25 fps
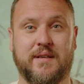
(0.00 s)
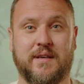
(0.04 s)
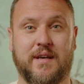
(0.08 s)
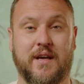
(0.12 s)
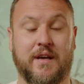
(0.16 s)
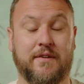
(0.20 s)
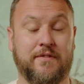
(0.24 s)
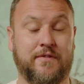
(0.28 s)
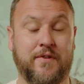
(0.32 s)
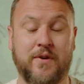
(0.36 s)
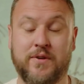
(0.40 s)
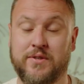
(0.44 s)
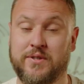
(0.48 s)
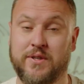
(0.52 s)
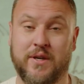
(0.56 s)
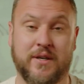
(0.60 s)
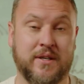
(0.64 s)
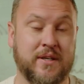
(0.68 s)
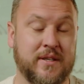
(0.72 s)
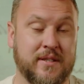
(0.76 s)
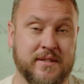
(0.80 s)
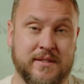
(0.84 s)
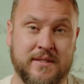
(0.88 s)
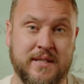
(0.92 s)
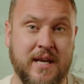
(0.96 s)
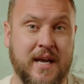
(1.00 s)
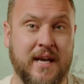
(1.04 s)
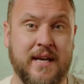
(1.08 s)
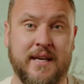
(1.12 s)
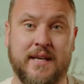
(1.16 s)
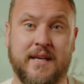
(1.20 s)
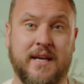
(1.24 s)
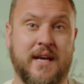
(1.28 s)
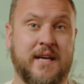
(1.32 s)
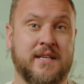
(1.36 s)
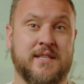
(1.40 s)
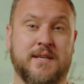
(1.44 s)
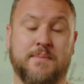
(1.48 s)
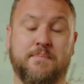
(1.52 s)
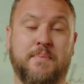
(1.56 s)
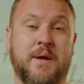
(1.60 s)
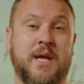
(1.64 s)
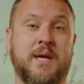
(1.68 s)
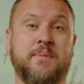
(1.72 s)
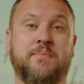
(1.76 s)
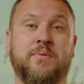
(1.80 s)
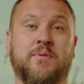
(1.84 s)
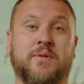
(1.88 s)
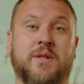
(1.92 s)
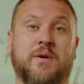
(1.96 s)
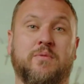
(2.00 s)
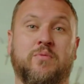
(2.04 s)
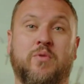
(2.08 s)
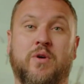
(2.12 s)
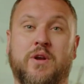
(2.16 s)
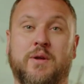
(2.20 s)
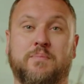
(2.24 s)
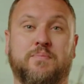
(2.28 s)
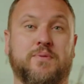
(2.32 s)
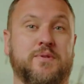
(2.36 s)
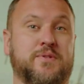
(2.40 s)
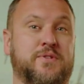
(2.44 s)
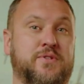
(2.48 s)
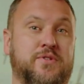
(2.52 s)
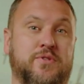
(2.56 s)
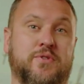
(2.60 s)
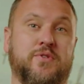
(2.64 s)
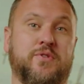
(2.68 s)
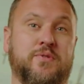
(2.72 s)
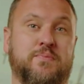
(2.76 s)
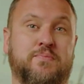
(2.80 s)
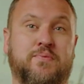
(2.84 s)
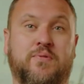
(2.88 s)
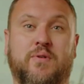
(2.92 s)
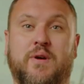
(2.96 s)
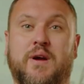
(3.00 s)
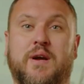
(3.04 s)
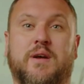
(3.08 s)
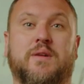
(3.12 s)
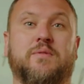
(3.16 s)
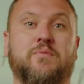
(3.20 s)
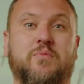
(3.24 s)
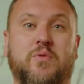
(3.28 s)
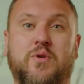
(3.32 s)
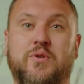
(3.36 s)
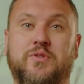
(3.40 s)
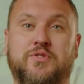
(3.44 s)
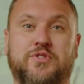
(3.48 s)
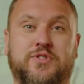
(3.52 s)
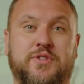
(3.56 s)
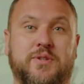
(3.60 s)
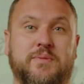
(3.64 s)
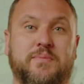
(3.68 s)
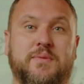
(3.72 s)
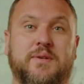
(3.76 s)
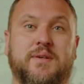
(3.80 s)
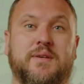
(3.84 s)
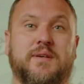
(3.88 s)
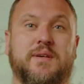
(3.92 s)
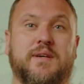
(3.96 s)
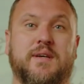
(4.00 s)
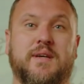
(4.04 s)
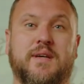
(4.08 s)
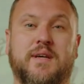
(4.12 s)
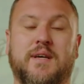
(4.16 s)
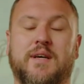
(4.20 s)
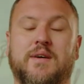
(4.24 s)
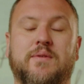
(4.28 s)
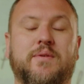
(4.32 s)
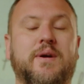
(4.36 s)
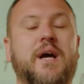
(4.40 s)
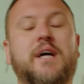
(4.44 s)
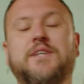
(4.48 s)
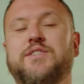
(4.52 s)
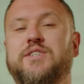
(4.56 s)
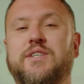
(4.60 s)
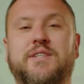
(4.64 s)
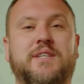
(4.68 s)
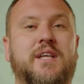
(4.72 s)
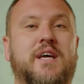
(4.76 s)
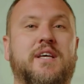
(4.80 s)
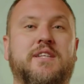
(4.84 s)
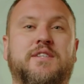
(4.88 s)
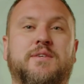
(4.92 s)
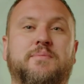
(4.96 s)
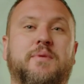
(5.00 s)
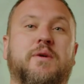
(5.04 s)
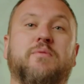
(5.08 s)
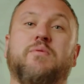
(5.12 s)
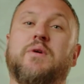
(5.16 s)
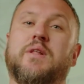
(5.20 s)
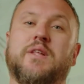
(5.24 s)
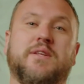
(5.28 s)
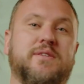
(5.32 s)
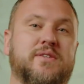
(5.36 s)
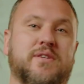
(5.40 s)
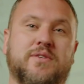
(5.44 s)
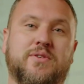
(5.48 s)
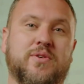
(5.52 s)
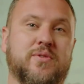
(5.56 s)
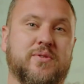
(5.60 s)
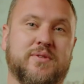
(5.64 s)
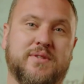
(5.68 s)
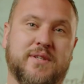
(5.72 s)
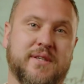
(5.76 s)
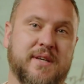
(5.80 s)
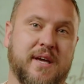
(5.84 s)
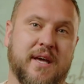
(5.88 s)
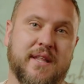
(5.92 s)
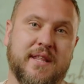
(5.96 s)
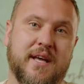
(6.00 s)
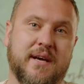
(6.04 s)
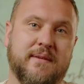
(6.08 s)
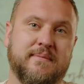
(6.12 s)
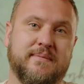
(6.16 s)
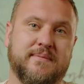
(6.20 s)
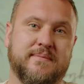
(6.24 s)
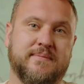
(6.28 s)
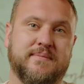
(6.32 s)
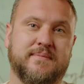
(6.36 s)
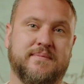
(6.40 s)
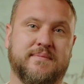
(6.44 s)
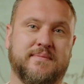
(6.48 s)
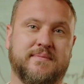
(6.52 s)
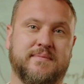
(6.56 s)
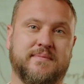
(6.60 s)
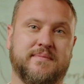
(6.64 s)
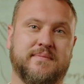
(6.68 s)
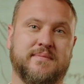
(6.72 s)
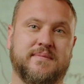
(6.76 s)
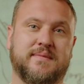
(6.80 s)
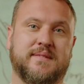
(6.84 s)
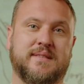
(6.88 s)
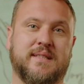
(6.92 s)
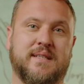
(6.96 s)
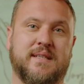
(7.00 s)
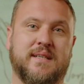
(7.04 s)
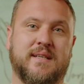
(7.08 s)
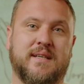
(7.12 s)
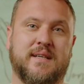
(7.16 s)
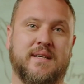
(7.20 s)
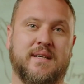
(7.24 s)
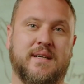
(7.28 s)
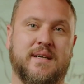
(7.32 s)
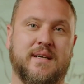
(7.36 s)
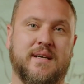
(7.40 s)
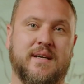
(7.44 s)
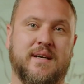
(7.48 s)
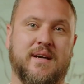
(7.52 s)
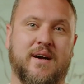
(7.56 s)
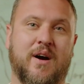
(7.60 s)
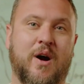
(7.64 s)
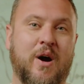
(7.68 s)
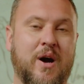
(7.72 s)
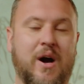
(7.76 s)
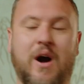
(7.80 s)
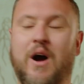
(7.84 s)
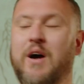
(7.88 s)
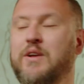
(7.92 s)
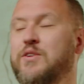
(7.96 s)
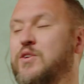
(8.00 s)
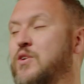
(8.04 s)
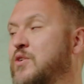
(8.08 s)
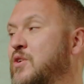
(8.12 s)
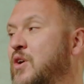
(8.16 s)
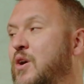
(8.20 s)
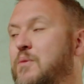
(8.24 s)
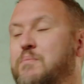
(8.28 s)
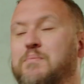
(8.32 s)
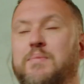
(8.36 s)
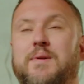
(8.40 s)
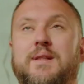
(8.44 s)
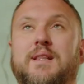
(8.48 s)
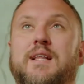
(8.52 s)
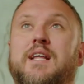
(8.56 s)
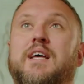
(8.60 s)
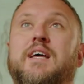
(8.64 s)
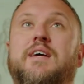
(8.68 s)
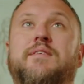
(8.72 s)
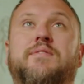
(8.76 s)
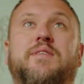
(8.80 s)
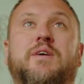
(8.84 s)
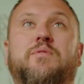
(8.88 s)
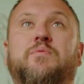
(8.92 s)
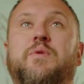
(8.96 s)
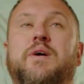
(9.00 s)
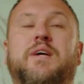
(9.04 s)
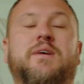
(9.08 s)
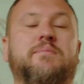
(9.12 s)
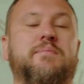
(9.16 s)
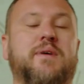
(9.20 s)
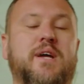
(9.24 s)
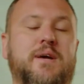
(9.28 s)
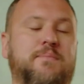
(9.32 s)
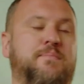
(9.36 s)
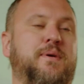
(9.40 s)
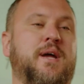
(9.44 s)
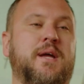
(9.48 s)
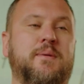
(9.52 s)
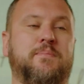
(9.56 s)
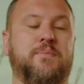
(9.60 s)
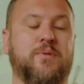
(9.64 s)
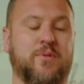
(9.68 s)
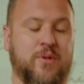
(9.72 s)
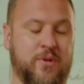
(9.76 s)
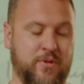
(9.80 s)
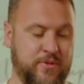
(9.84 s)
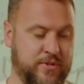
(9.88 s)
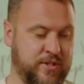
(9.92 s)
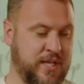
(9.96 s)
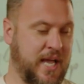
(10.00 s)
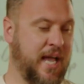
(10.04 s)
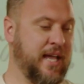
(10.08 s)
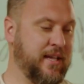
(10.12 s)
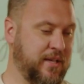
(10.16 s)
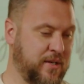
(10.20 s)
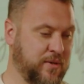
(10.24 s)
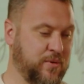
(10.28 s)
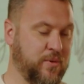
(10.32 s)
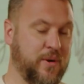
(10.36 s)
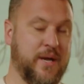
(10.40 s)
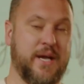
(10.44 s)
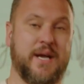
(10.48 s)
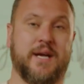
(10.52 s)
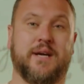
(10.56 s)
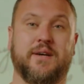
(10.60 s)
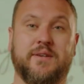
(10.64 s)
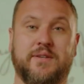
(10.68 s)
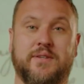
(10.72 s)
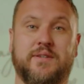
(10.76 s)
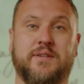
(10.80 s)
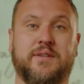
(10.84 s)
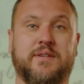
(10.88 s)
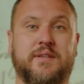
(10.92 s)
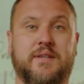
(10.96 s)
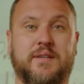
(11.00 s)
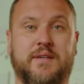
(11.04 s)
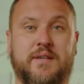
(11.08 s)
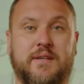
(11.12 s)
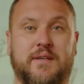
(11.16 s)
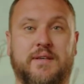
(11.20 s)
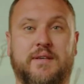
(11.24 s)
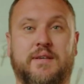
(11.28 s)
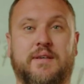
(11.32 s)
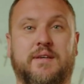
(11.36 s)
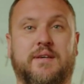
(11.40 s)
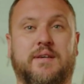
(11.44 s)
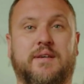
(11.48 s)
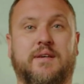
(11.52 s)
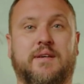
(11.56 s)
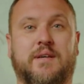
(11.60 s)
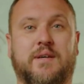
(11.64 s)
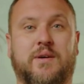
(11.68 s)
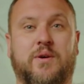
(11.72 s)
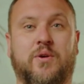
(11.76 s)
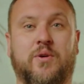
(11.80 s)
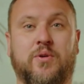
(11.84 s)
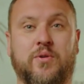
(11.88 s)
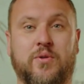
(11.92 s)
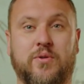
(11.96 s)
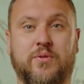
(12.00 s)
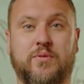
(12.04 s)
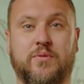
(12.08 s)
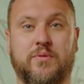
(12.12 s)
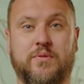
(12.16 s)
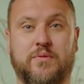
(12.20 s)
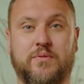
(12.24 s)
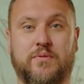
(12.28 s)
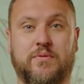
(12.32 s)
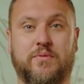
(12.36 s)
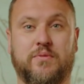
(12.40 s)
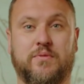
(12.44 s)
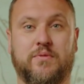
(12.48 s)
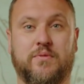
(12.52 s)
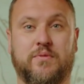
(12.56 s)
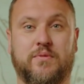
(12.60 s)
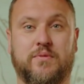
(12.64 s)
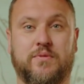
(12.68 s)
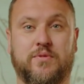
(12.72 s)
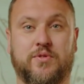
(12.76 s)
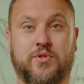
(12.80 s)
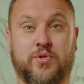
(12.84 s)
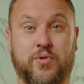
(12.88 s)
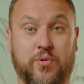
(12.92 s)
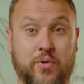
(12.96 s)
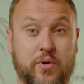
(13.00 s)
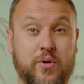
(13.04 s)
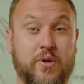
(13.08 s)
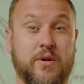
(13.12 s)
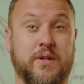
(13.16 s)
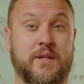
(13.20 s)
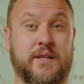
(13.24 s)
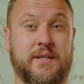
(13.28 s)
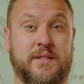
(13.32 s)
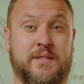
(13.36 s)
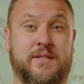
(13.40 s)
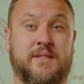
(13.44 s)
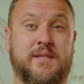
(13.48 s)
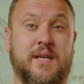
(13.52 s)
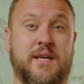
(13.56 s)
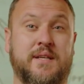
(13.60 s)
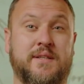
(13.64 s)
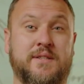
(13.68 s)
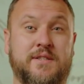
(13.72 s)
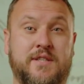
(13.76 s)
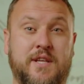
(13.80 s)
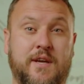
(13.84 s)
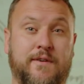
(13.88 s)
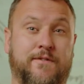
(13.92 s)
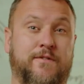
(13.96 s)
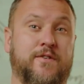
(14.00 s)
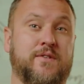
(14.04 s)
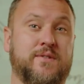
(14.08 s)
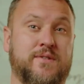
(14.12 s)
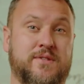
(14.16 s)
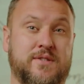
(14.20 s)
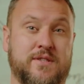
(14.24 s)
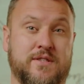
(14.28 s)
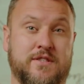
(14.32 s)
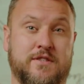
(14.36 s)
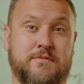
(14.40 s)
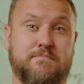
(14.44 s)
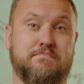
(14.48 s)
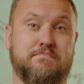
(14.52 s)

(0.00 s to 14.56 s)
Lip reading: And firstly, I've got to say, as a people that want to pursue prayer and worship, we actually need to be willing to do it together. I do not believe that we can be a people who take ground, who truly see differences